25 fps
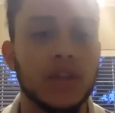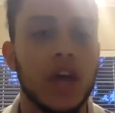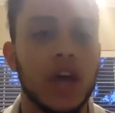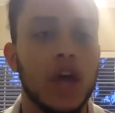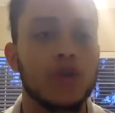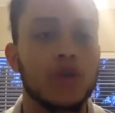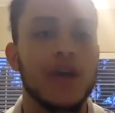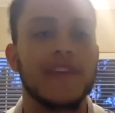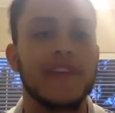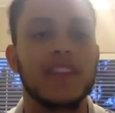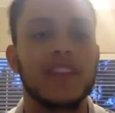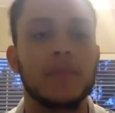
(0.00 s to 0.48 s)

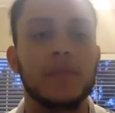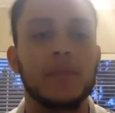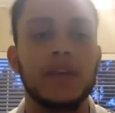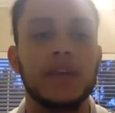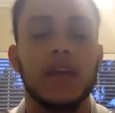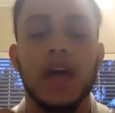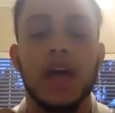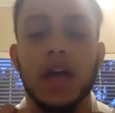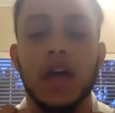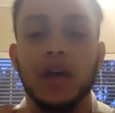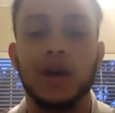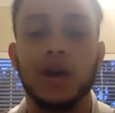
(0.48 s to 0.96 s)
You have to be
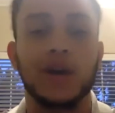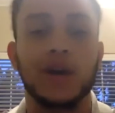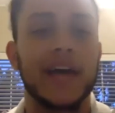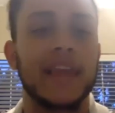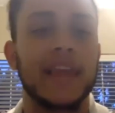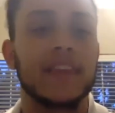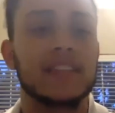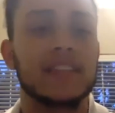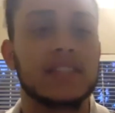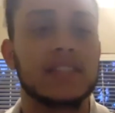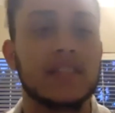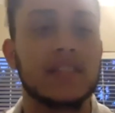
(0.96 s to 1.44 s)
good at
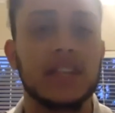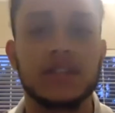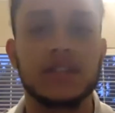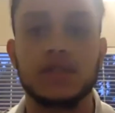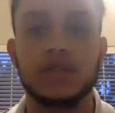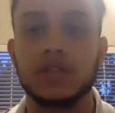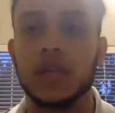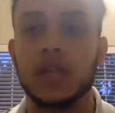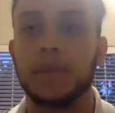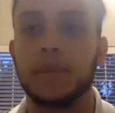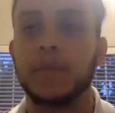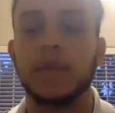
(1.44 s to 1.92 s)
listening to
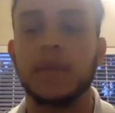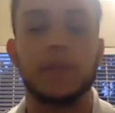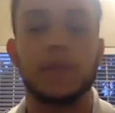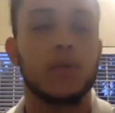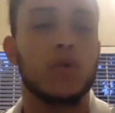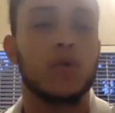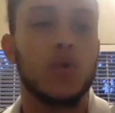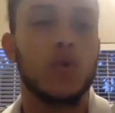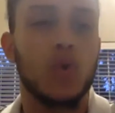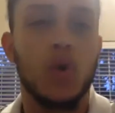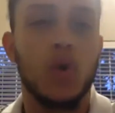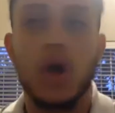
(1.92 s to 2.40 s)
the people who,